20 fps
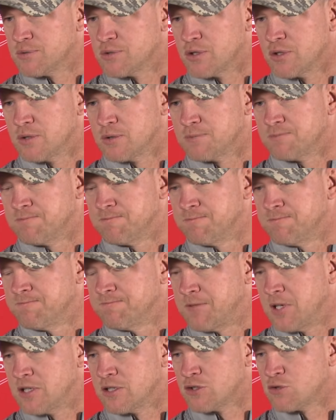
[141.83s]
So
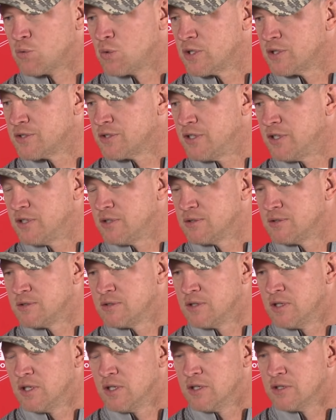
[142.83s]
I just want to see
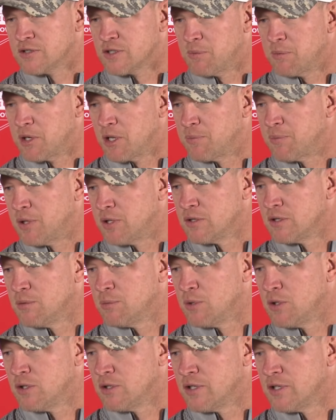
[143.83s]
somebody punting
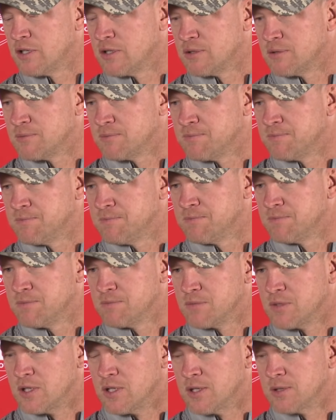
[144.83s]
the ball that
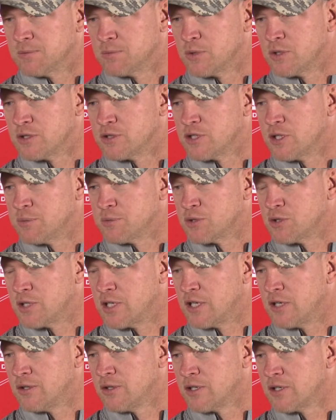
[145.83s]
when the chips are
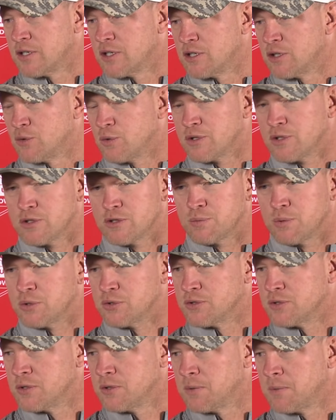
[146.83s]
down, they're going to do what they're
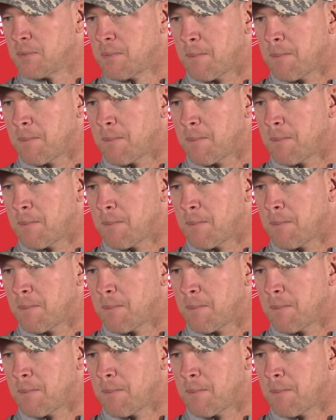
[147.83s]
supposed to do.